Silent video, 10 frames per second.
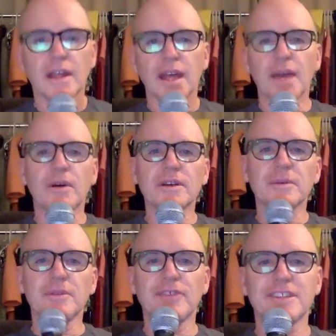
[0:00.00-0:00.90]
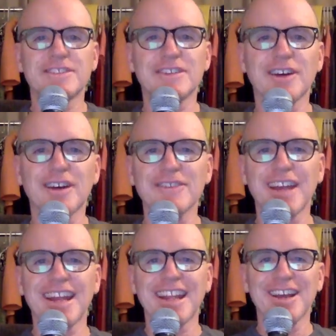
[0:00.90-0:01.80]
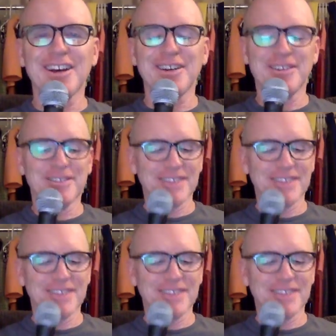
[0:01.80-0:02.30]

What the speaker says: Hey, welcome to Fitzdog Radio.